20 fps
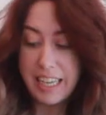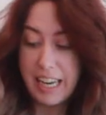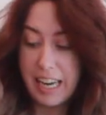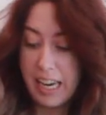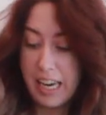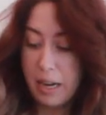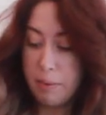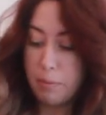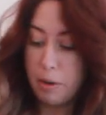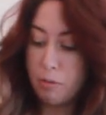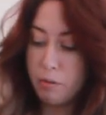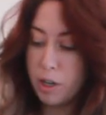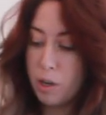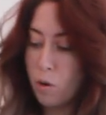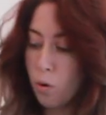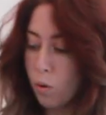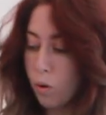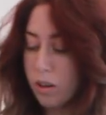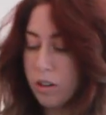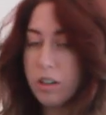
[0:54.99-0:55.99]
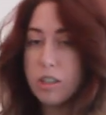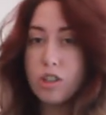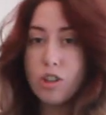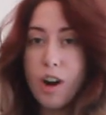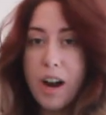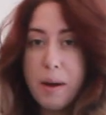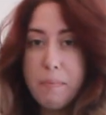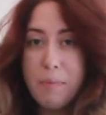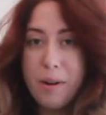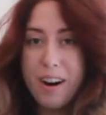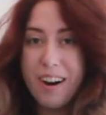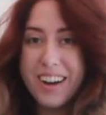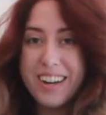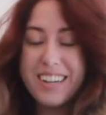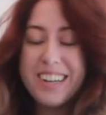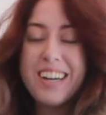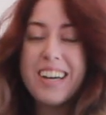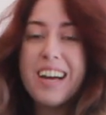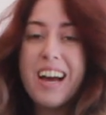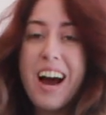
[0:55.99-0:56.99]
camera recorder
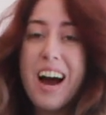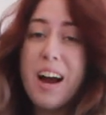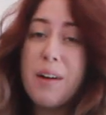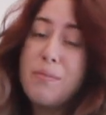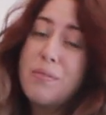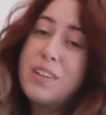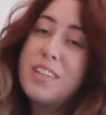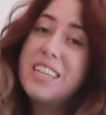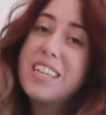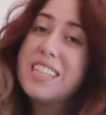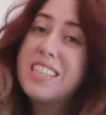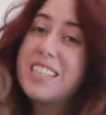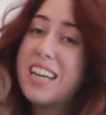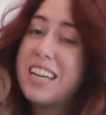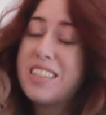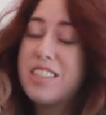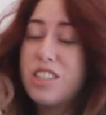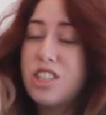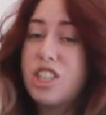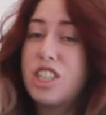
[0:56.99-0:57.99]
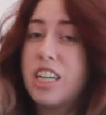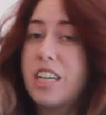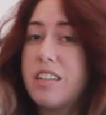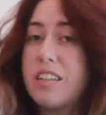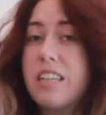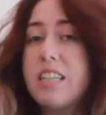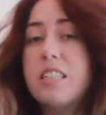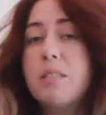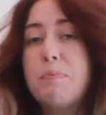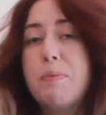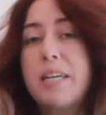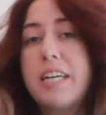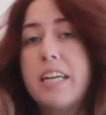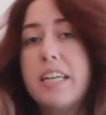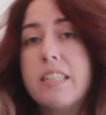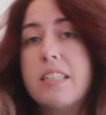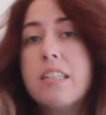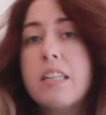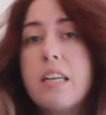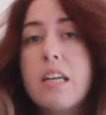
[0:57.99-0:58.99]
tripod. I'm really excited to share this
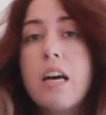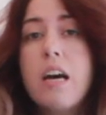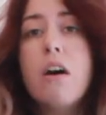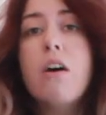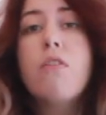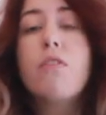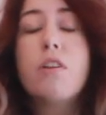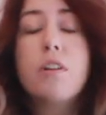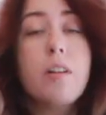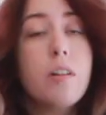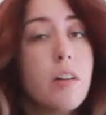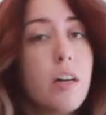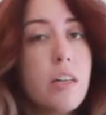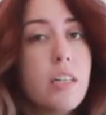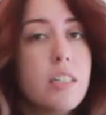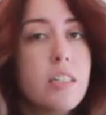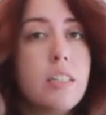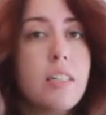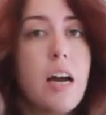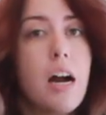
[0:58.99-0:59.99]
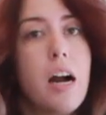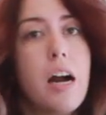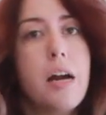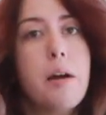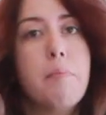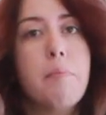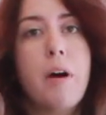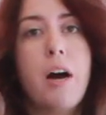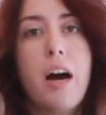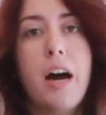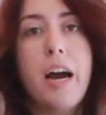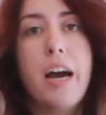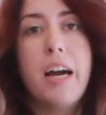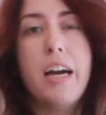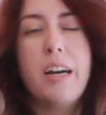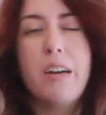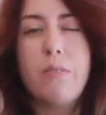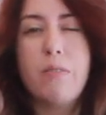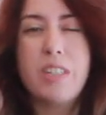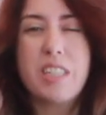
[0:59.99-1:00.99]
because for the longest time
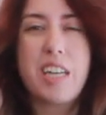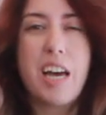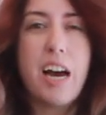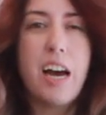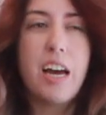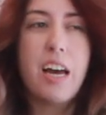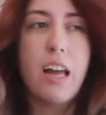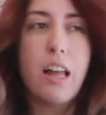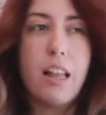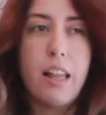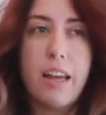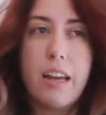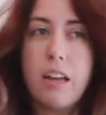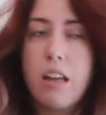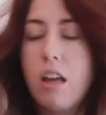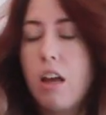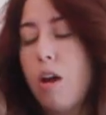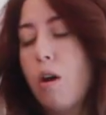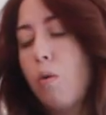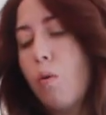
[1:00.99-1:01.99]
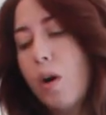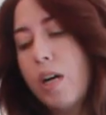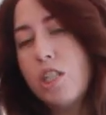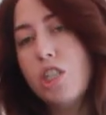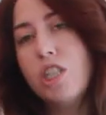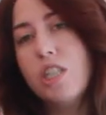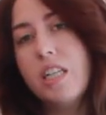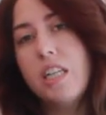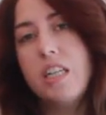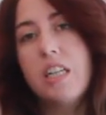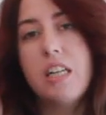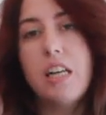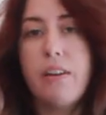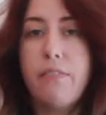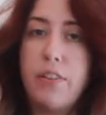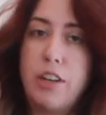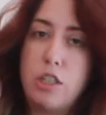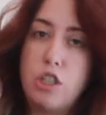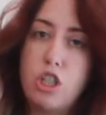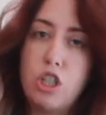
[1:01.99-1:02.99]
I was kind of like questioning
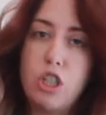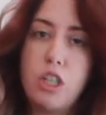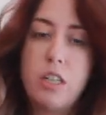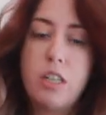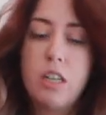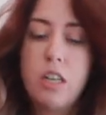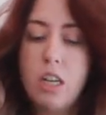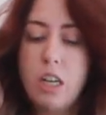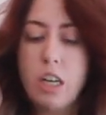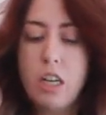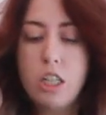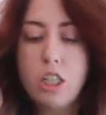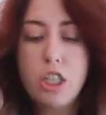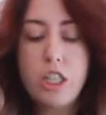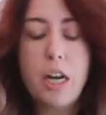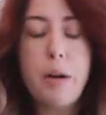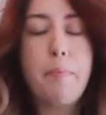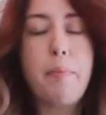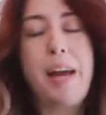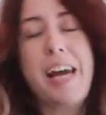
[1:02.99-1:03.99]
if I should share